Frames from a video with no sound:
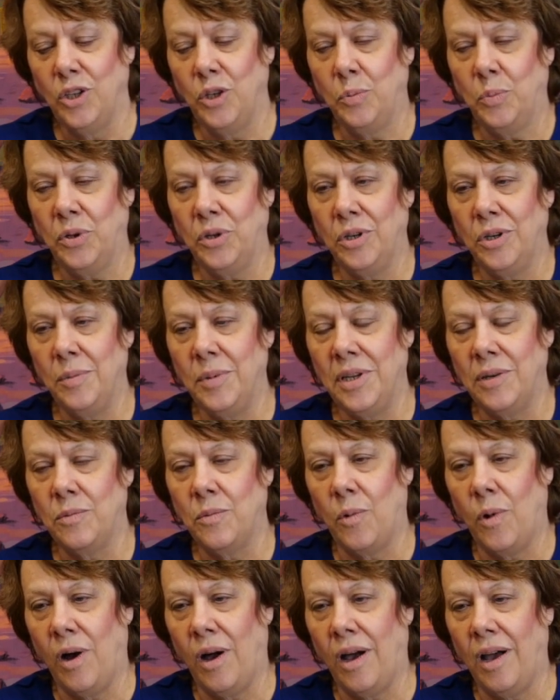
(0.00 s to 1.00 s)
put them in
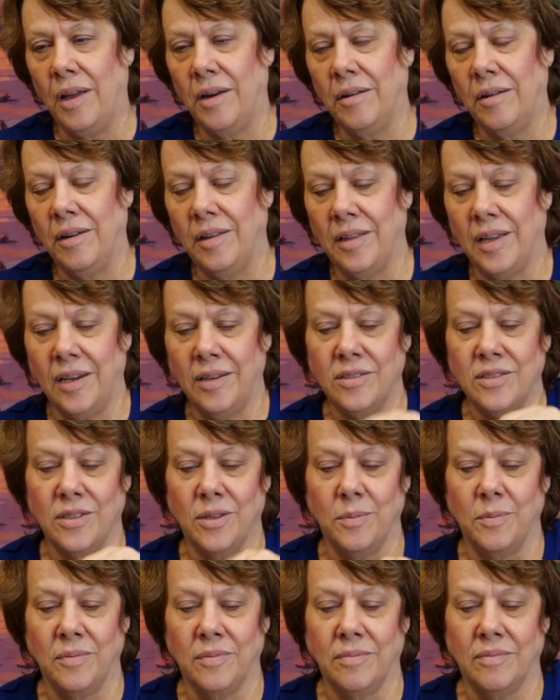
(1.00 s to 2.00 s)
water and there's
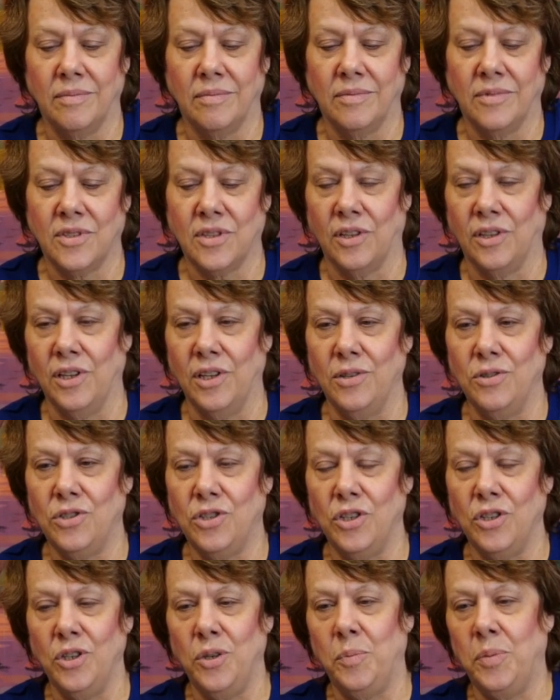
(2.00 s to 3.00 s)
some
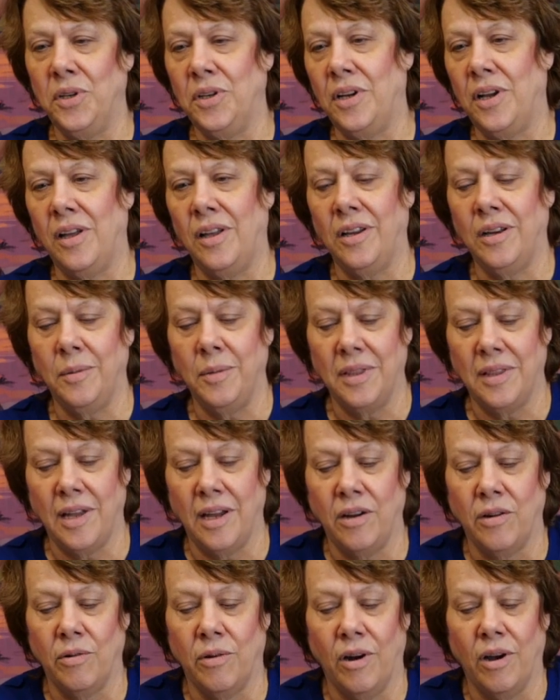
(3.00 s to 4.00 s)
solution you put on them and they
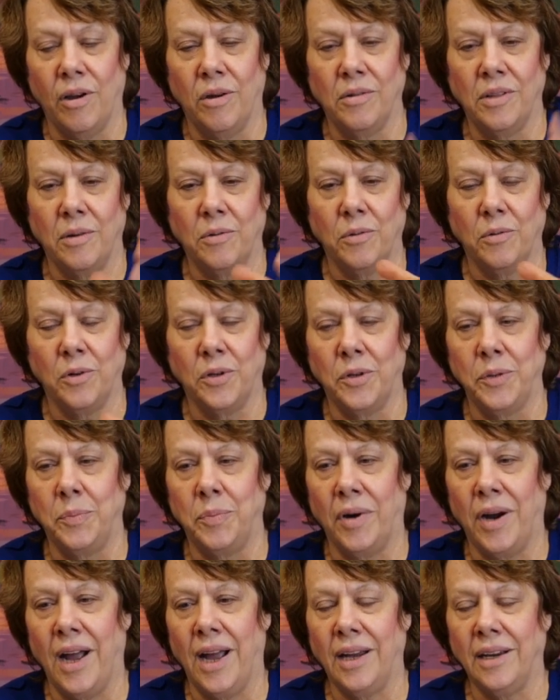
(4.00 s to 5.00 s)
grow. They were really
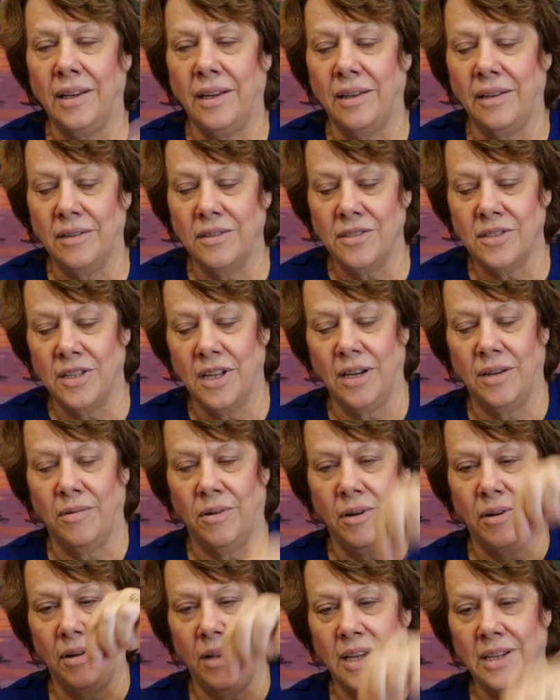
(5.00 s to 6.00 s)
bright colors and they
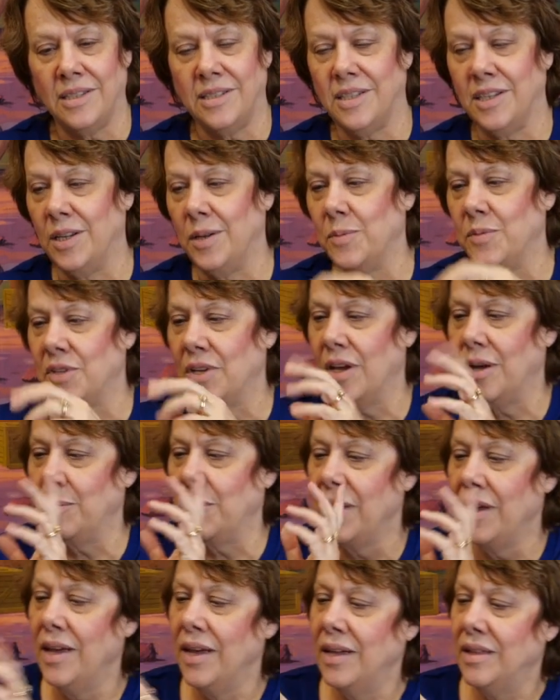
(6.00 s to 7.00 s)
grow like stems up.
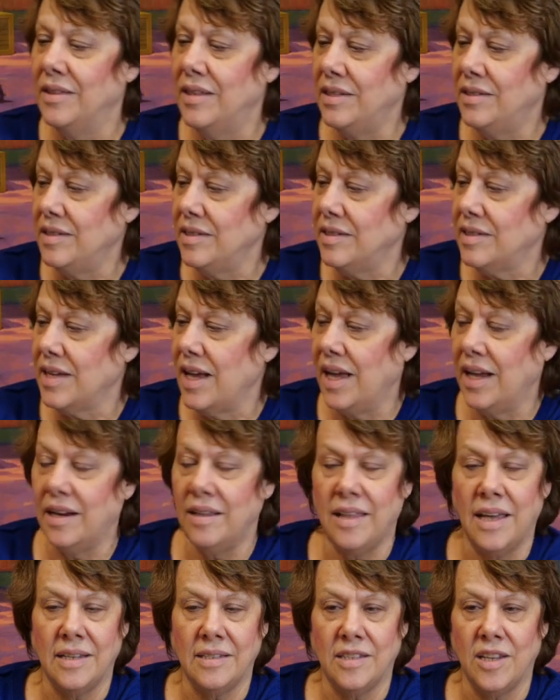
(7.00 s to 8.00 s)
This is kind of
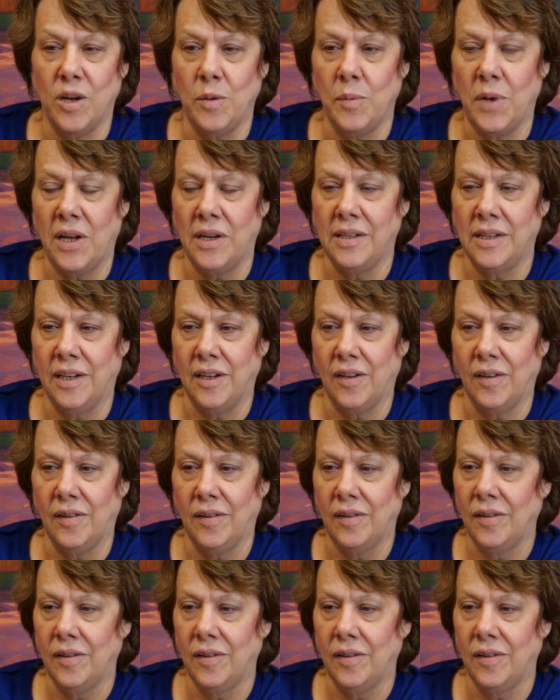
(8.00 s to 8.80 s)
that same idea.